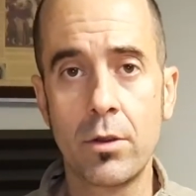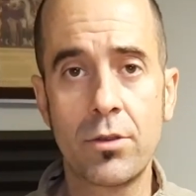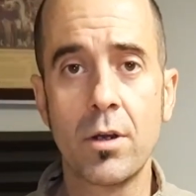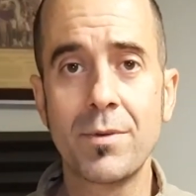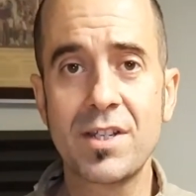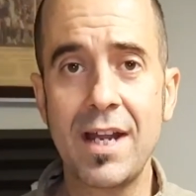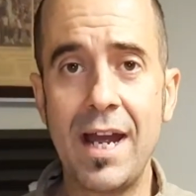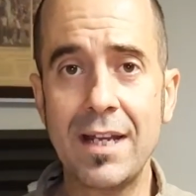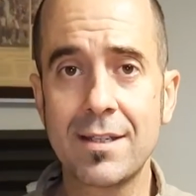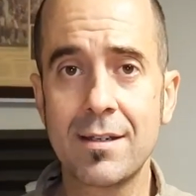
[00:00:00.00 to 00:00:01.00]

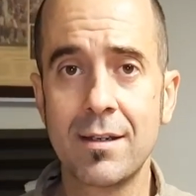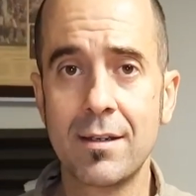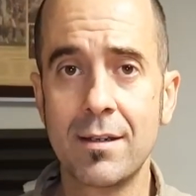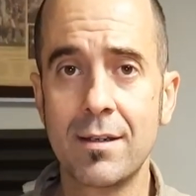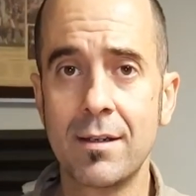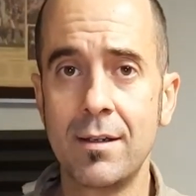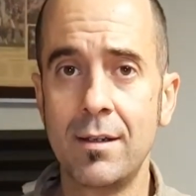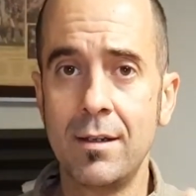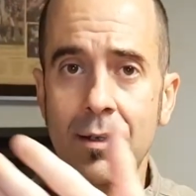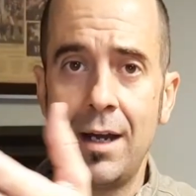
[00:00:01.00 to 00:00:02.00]
Thermostats,
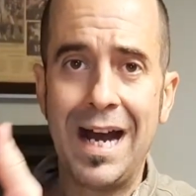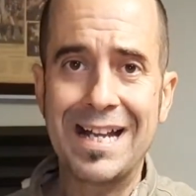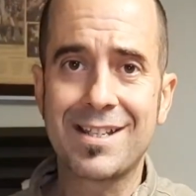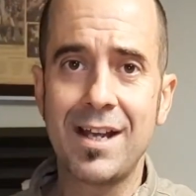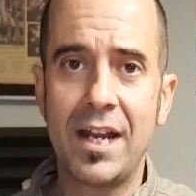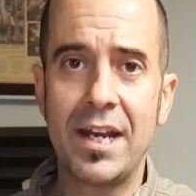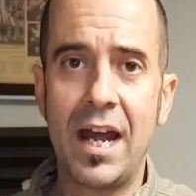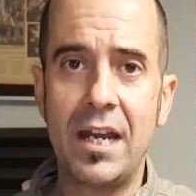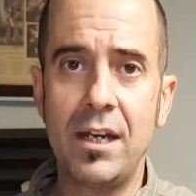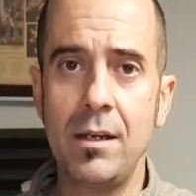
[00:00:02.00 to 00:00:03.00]
hot side
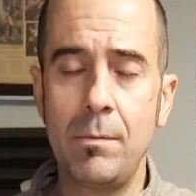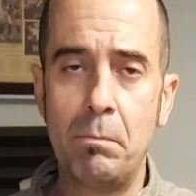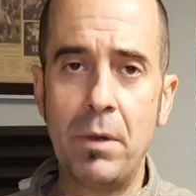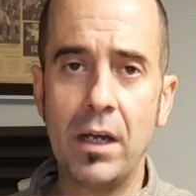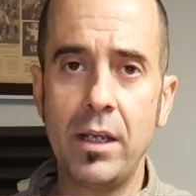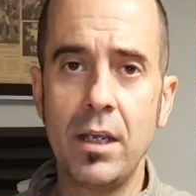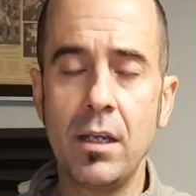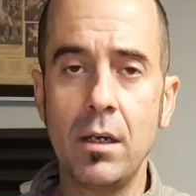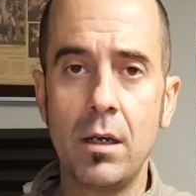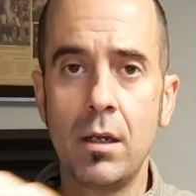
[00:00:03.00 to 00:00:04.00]
90, belly heat.